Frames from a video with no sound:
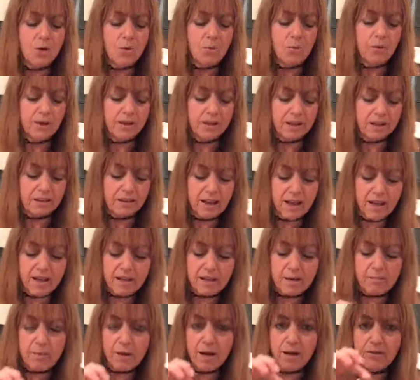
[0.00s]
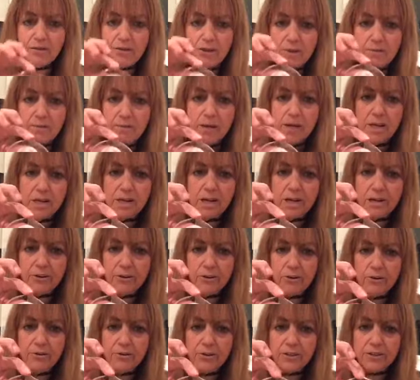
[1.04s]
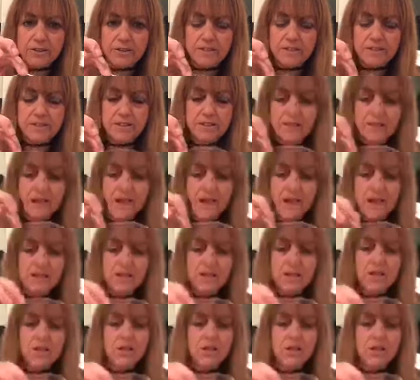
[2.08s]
What I like about them, I don't know if you can see that,